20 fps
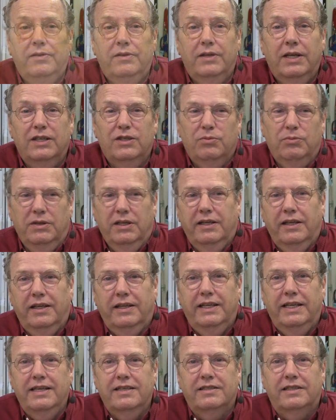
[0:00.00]
that's one of the
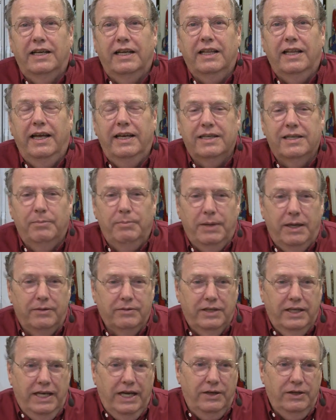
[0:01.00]
things that I like
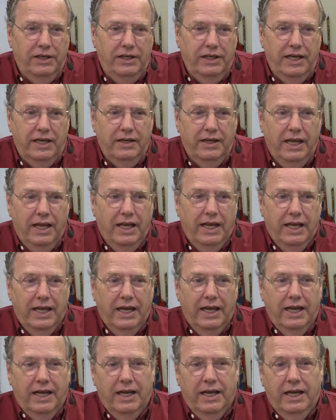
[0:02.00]
about the internet.
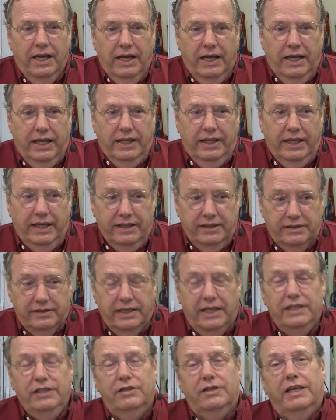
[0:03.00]
They
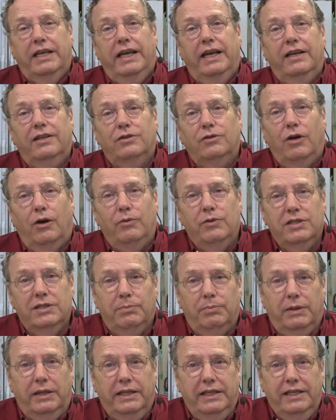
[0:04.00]
say you can't always
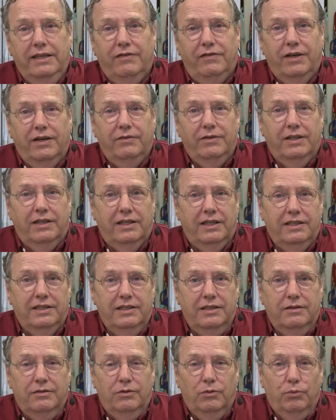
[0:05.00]
believe everything you